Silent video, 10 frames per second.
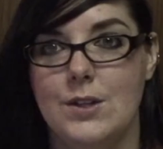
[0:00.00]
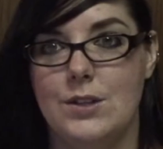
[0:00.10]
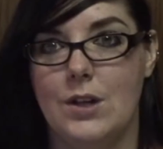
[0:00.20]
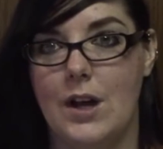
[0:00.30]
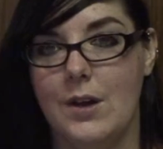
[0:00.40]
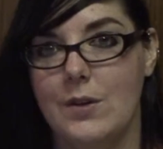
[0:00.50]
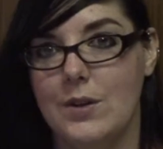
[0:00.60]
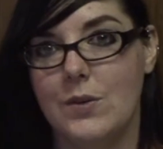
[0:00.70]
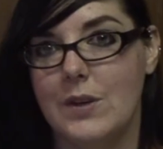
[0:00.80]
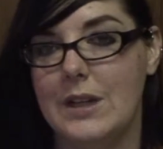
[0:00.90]
So I
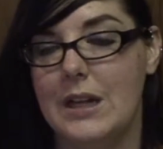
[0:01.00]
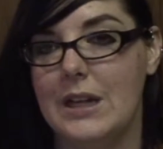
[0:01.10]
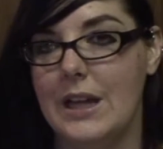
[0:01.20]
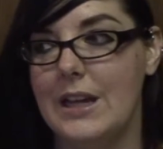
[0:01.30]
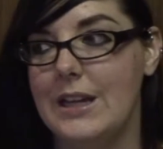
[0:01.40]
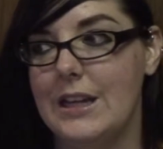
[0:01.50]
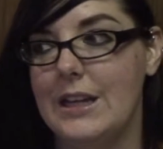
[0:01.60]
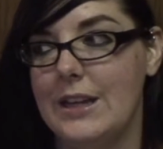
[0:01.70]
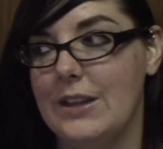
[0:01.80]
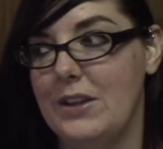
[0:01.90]
would really like
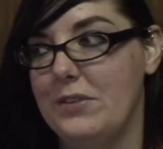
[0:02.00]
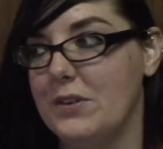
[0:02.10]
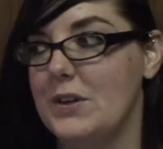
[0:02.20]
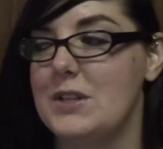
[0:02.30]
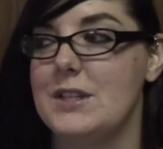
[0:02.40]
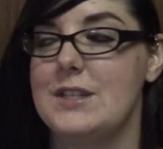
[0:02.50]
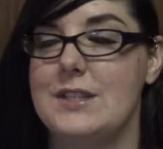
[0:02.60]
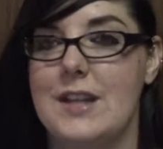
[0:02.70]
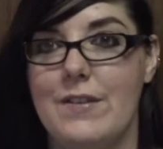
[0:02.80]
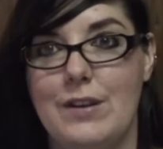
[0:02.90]
the
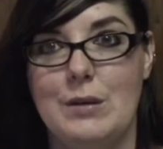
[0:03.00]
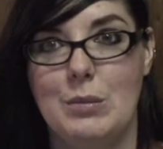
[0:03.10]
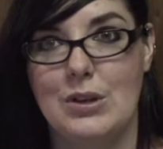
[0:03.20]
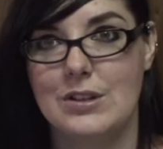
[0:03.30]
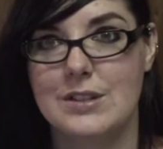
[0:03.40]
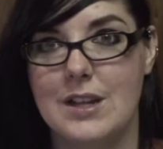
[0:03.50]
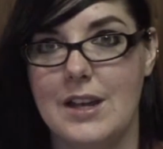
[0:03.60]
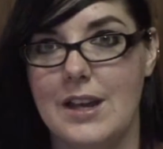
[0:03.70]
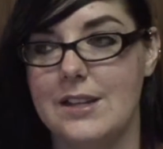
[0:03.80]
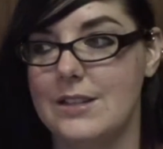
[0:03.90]
first 7 books, I
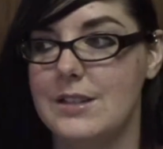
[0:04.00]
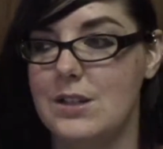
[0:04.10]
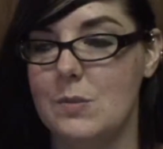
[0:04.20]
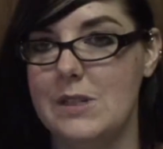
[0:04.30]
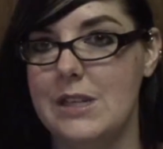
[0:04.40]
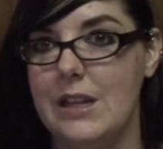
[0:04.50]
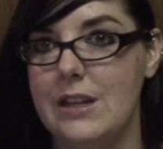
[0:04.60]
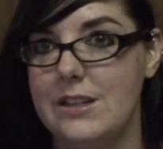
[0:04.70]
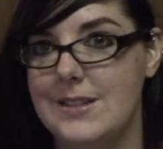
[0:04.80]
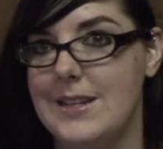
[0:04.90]
guess, the Gemma
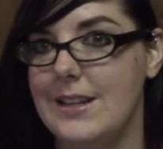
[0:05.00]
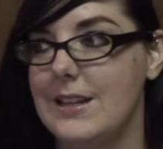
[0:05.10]
T.